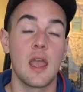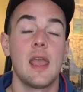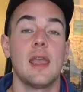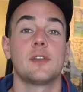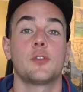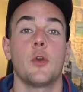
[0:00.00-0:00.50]

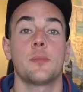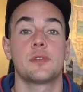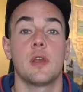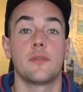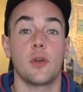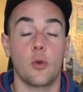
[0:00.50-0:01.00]
in terms
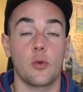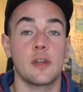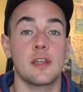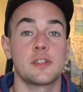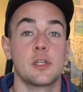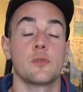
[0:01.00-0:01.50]
of
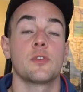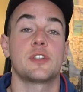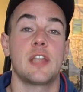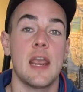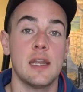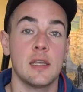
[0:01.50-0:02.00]
earnings they're
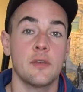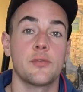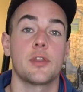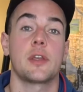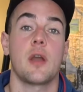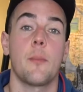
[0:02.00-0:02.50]
retaining for
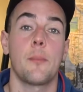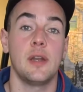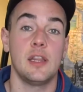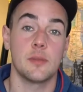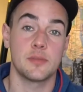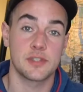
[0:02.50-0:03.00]
the company
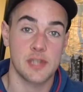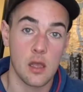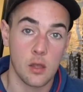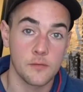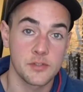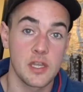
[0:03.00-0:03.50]

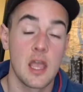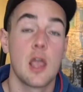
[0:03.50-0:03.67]
themselves,